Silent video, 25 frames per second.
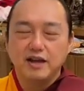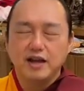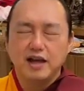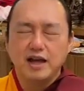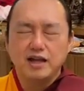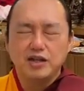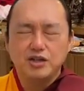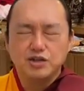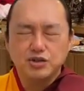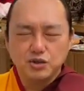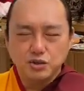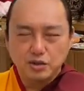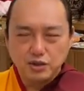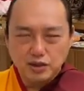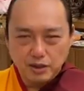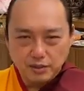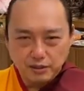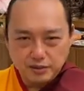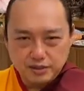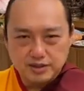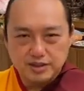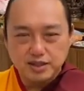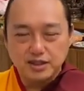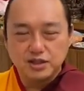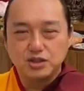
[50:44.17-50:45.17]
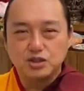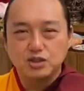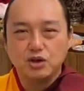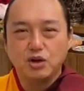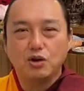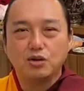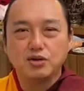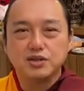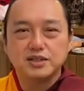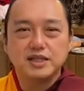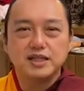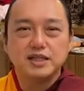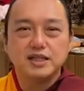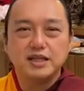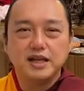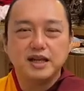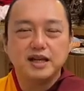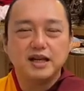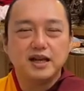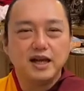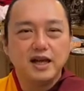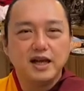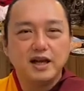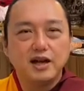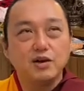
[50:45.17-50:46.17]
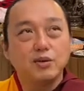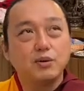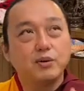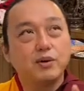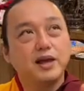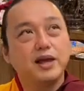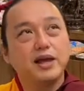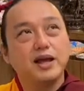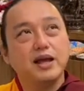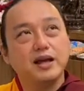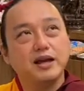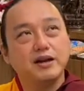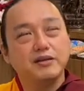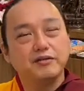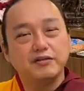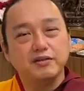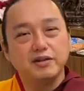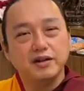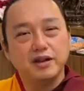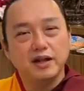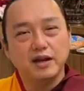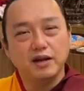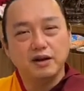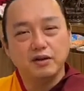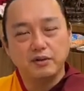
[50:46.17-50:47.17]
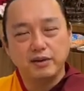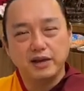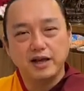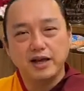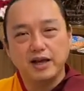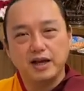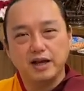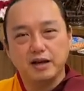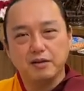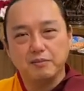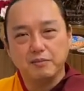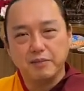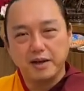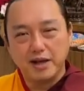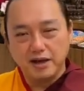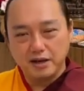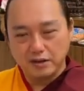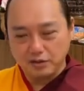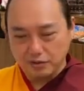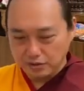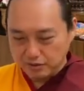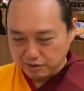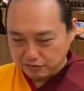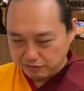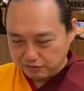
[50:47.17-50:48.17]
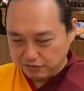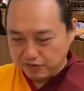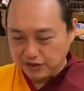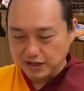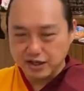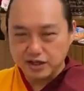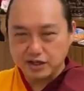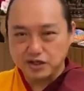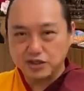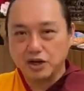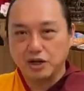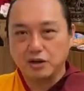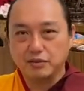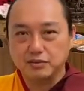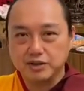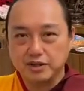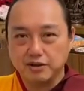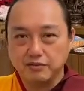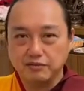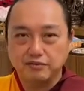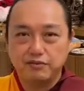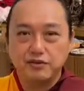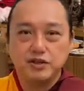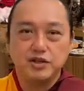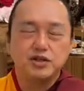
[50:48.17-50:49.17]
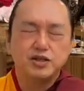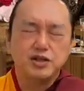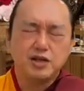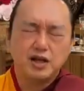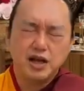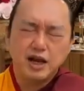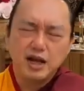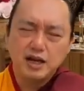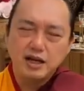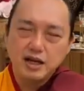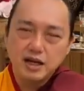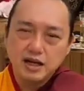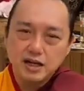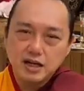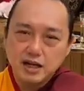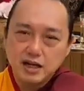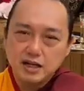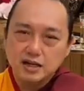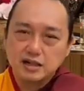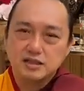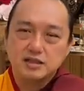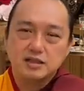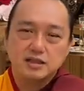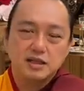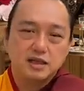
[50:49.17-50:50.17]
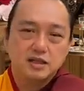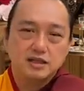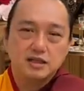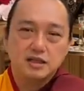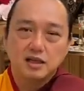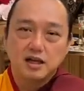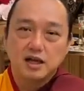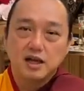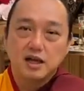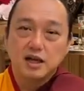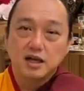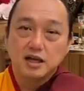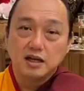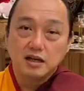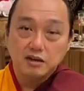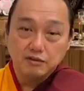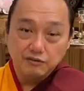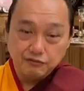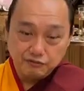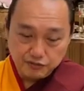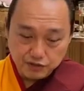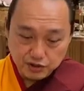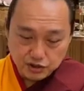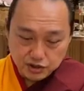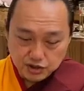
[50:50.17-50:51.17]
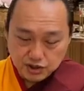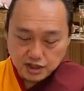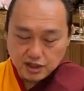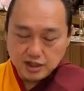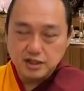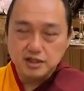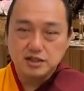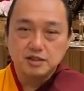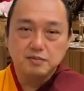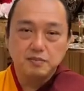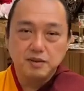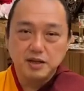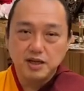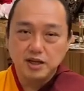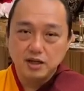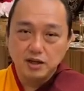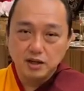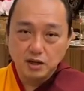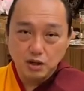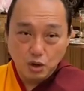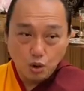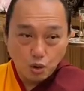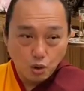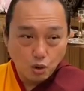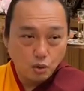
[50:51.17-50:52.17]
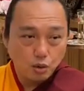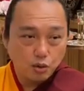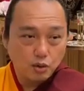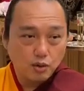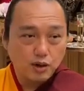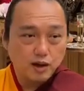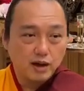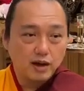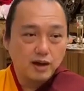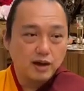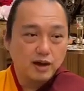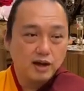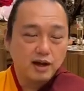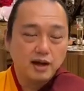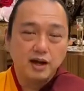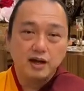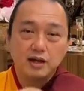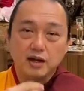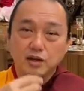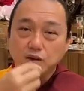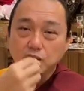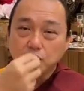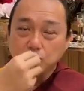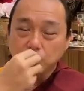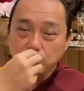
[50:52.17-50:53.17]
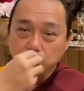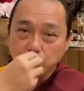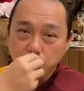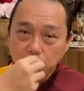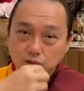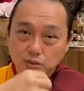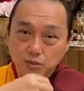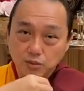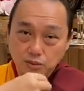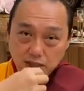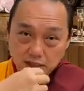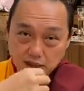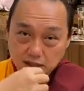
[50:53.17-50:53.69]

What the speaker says: And so there was this dog sitting there looking at the man going to feed the child some fish, and then there's the fish that is being cooked and going to